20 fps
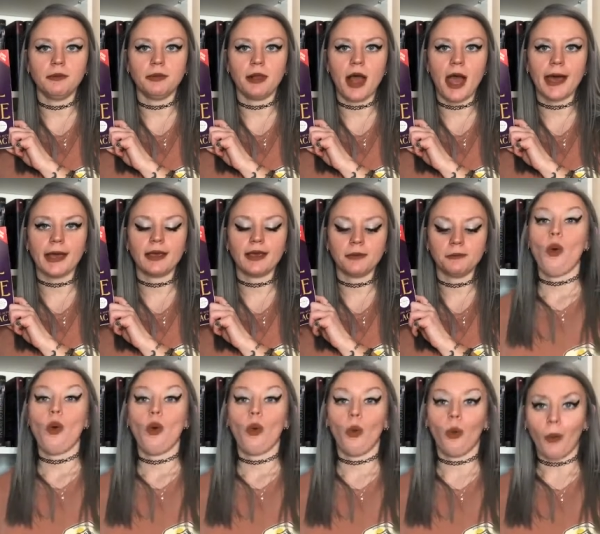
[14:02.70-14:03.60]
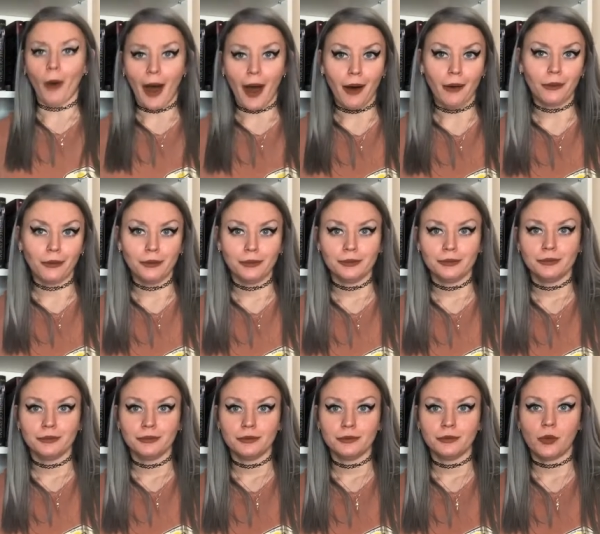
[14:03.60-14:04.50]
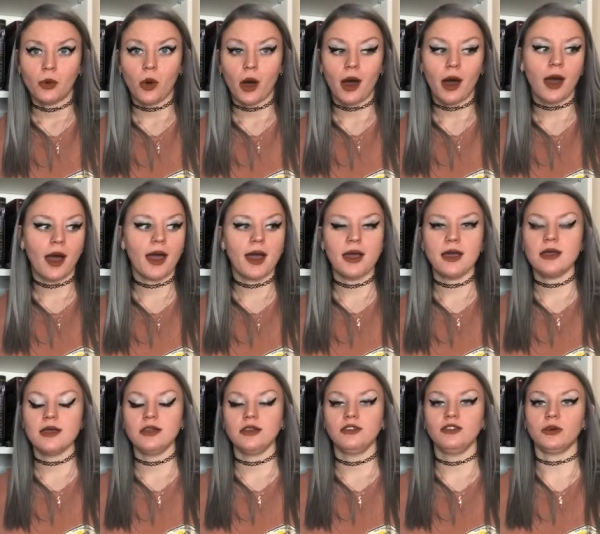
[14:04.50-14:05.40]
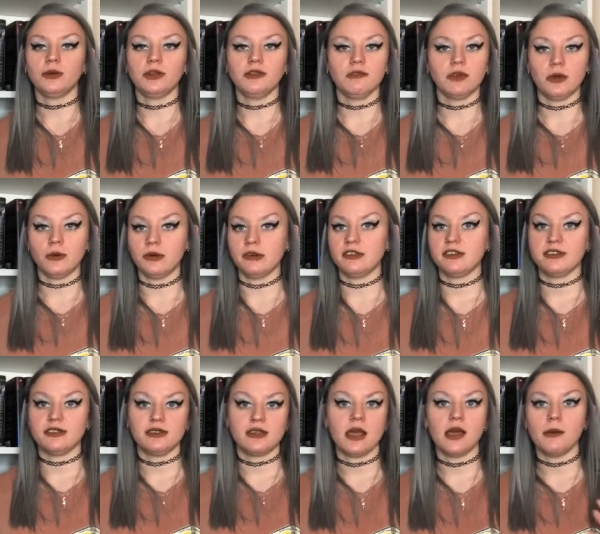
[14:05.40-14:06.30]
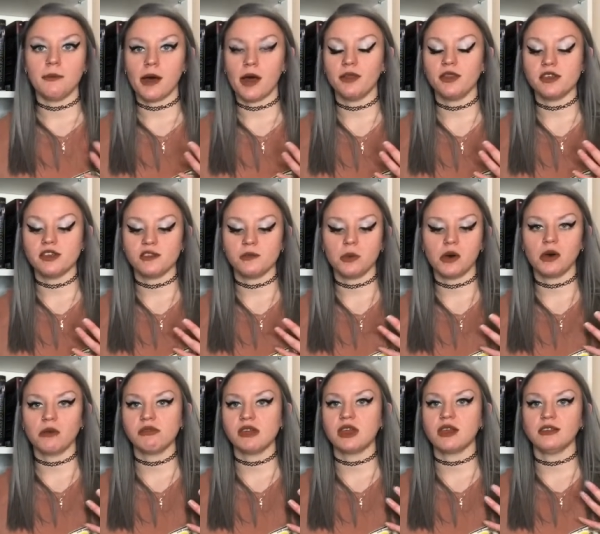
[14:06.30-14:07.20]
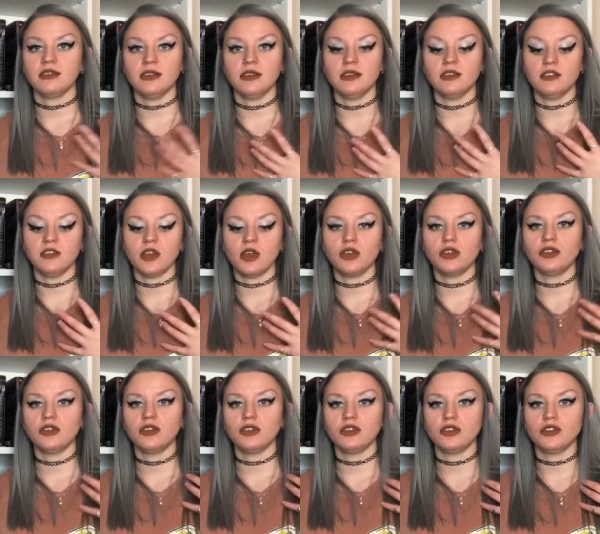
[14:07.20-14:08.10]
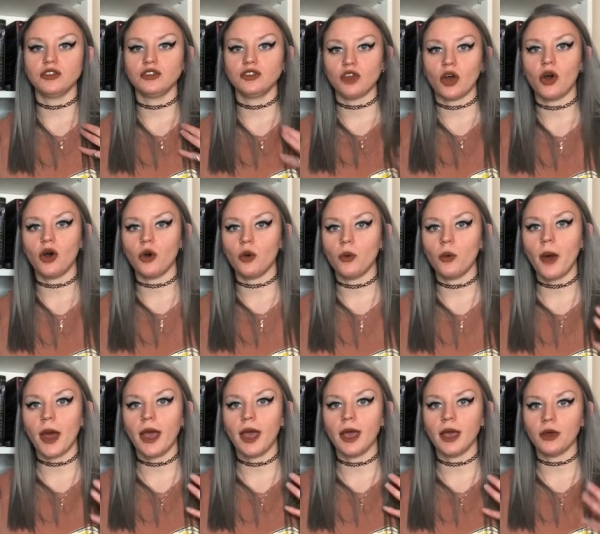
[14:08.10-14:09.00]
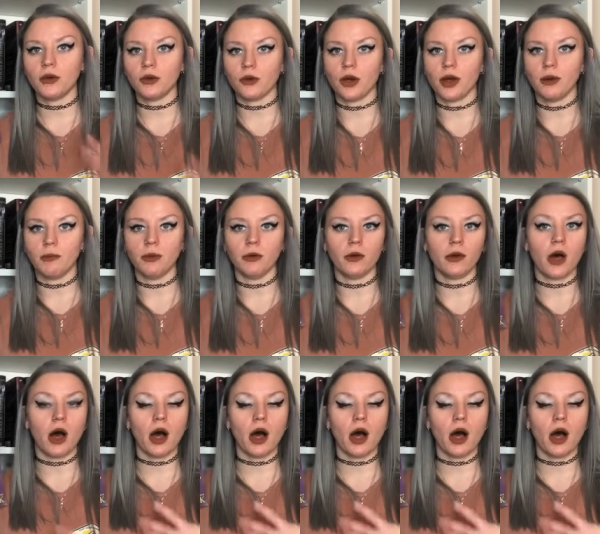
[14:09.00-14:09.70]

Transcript: Black. Wow. I don't even know what to say about this book because it is so incredible.